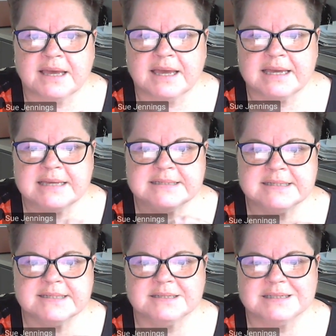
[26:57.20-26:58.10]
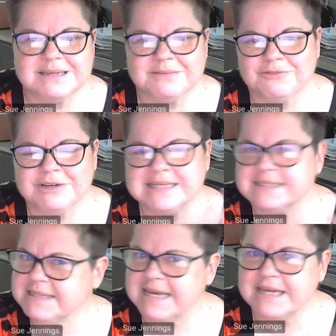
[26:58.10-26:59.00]
as really
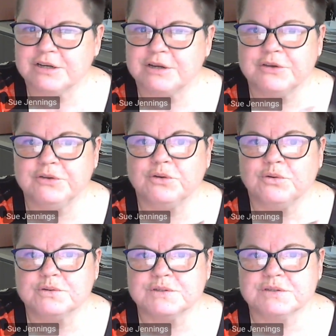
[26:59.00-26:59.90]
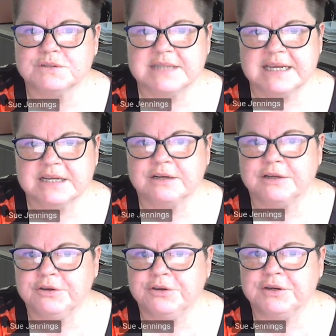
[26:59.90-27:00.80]
standalone courses,
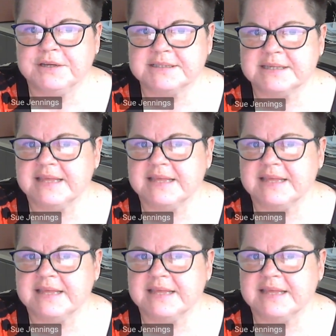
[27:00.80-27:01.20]
standalone units, and